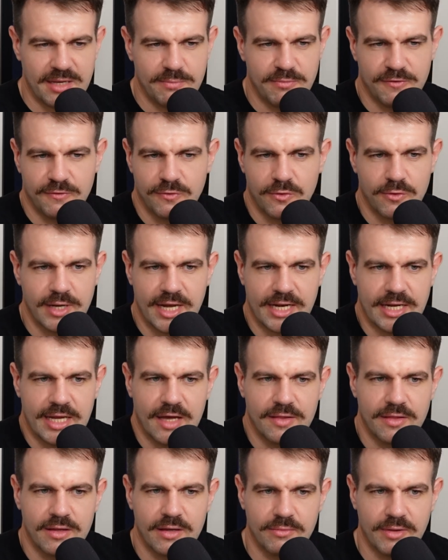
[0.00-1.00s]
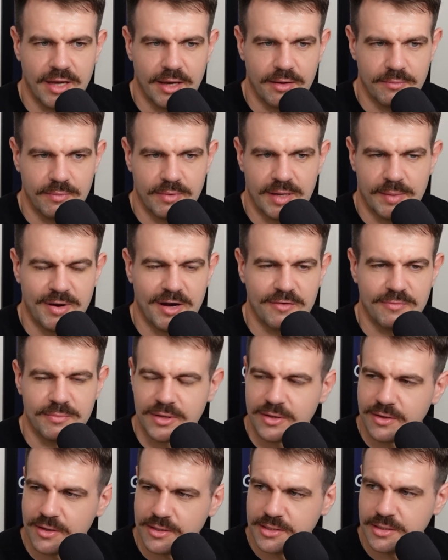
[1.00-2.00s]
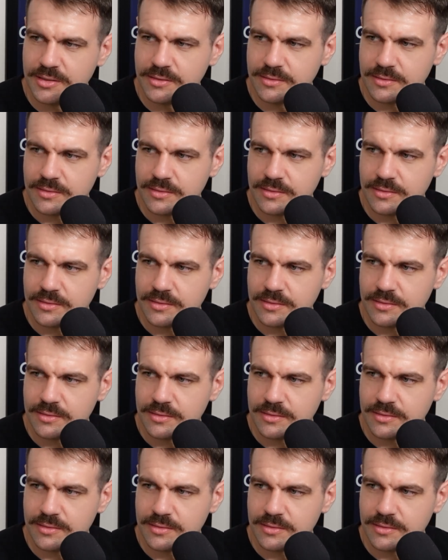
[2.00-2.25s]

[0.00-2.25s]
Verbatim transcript: him before any other, like apart from McKercher?